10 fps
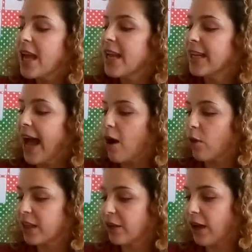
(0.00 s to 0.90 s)
Now,
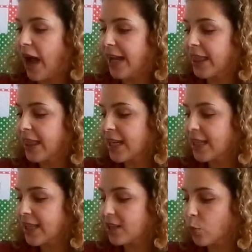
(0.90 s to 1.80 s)
I think
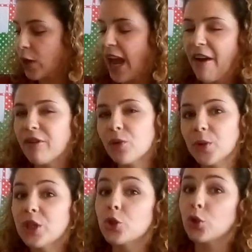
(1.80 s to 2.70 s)
that whatever
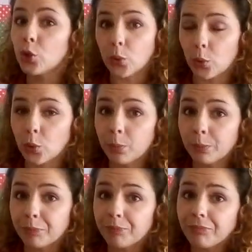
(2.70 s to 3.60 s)
we
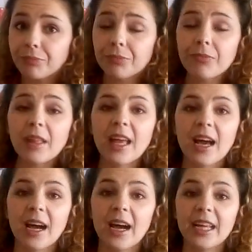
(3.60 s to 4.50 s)
do,
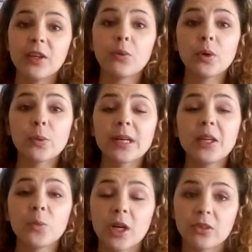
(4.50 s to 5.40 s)
if we
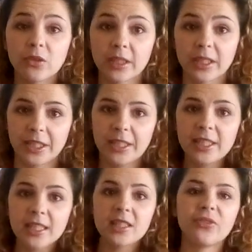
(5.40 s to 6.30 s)
really want to learn it,
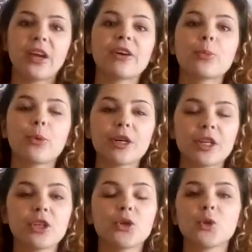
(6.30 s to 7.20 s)
it's very
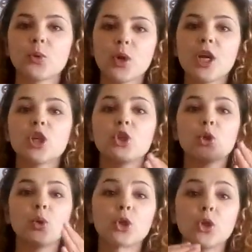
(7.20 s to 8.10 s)
important to
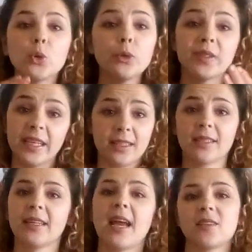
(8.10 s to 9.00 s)
use
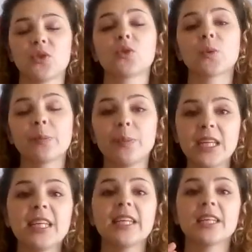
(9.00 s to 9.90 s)
it, yes, to
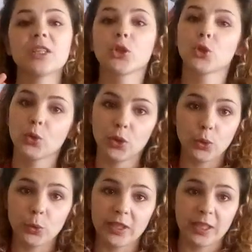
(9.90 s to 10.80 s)
repeat it, to
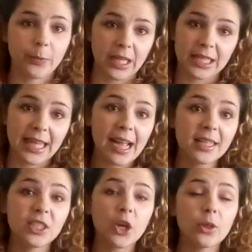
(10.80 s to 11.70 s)
use it, because that
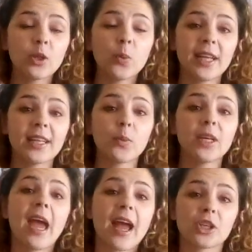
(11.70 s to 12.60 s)
is the only way that
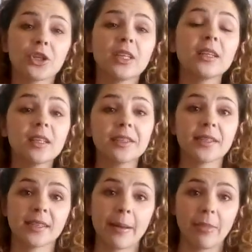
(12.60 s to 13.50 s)
we actually learn
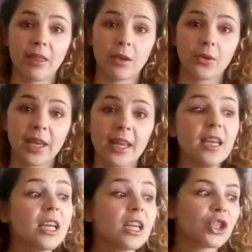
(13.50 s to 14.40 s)
something, okay?
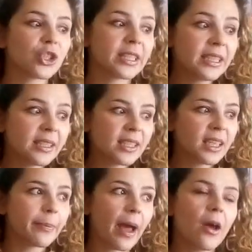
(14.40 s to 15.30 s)
Just listening
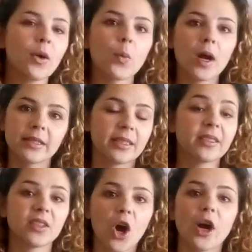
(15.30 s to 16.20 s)
about it once
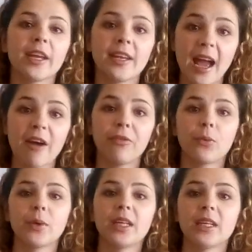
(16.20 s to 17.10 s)
is not enough.
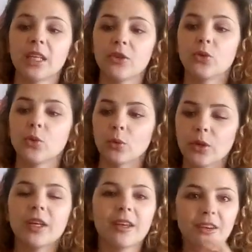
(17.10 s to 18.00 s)
We need to,
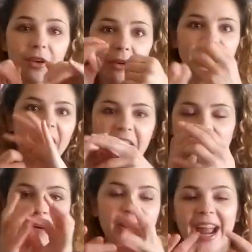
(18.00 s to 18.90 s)
get
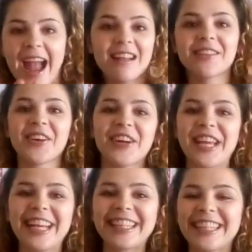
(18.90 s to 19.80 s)
our hands on
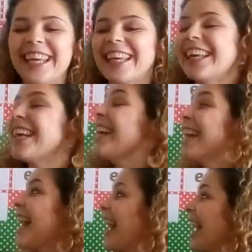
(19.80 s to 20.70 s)
it.
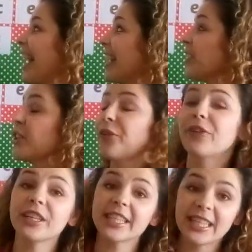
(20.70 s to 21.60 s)
So the
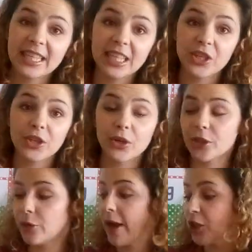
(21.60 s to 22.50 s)
first thing you're
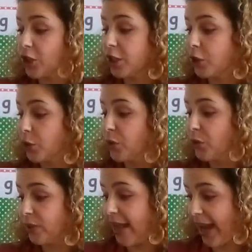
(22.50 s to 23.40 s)
going to actually do
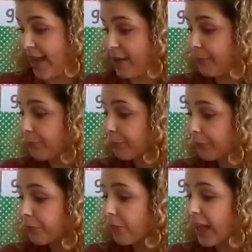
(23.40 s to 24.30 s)
today
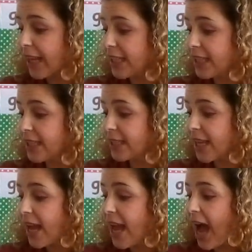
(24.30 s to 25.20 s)
is
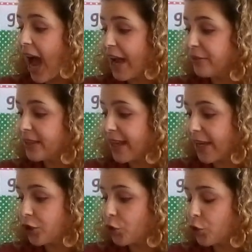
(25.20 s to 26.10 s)
I've
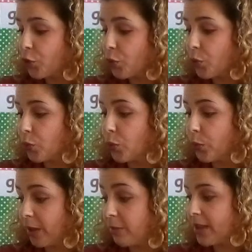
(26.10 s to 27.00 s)
sent you,
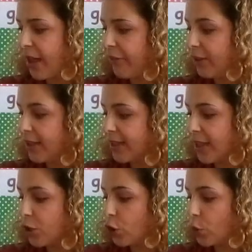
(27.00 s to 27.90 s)
me and Miss Stephanie
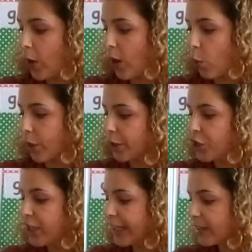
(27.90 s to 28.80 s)
sent you a
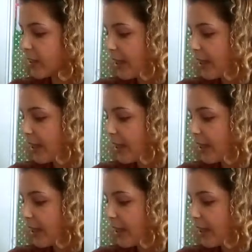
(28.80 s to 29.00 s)
worksheet